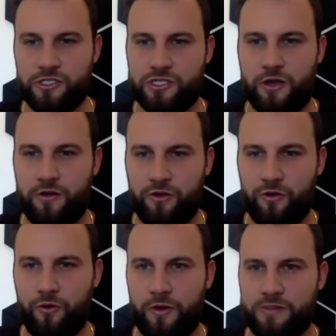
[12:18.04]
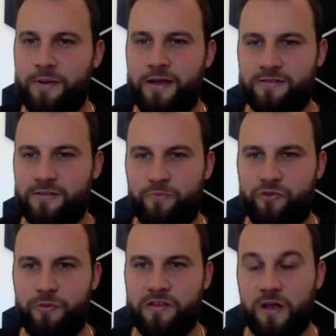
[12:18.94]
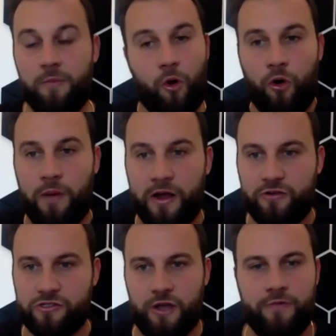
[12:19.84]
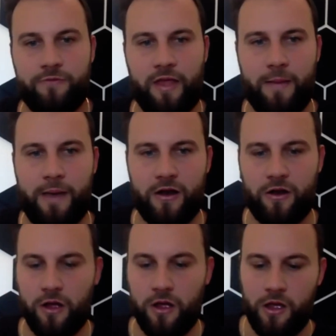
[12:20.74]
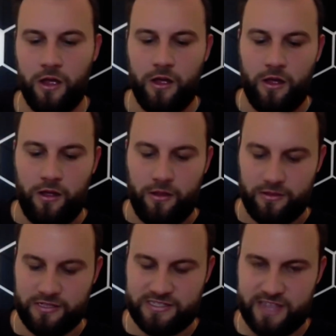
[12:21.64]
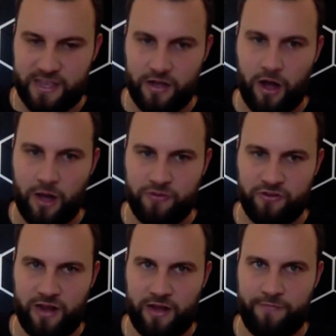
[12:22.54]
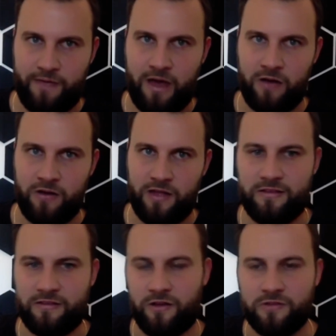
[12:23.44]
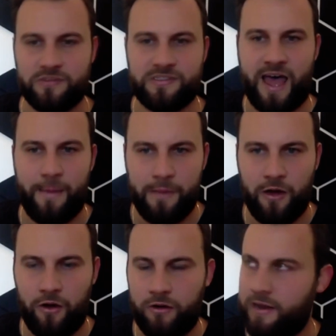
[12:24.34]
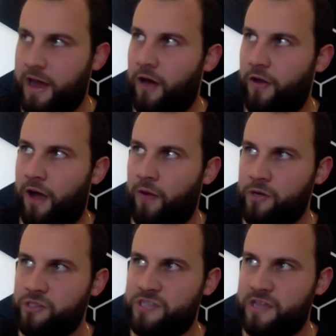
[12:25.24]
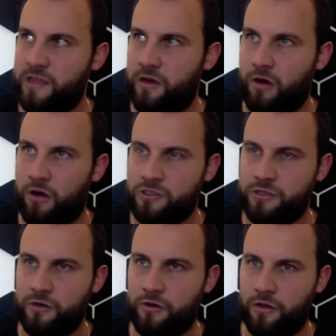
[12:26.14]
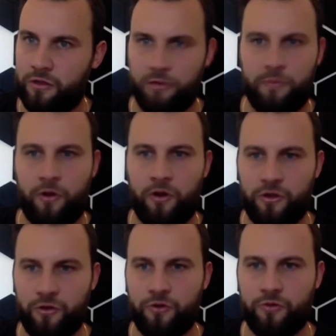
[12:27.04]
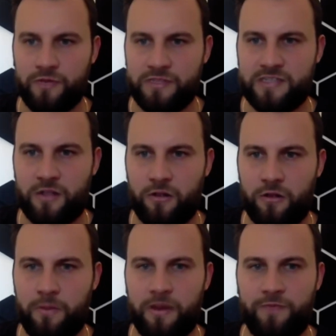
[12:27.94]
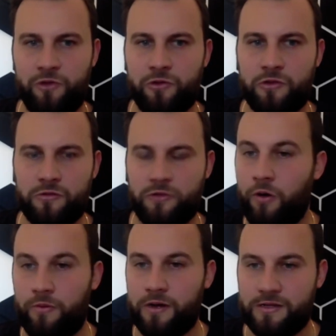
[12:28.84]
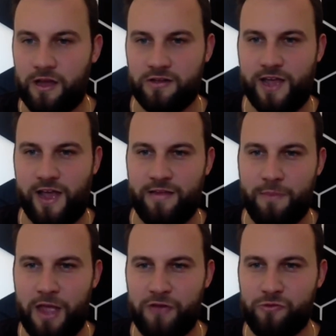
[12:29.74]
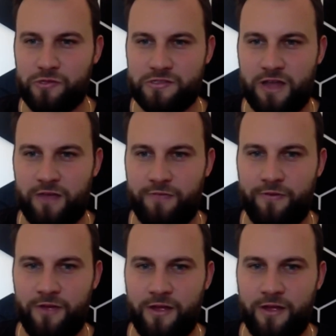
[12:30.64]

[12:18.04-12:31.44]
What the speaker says: just go into Google Workspace, spin these up, or Microsoft for that matter. The second option that I found is called Zapmail. Now, I will say they are also a third-party Google reseller, but if you don't want to touch any manual stuff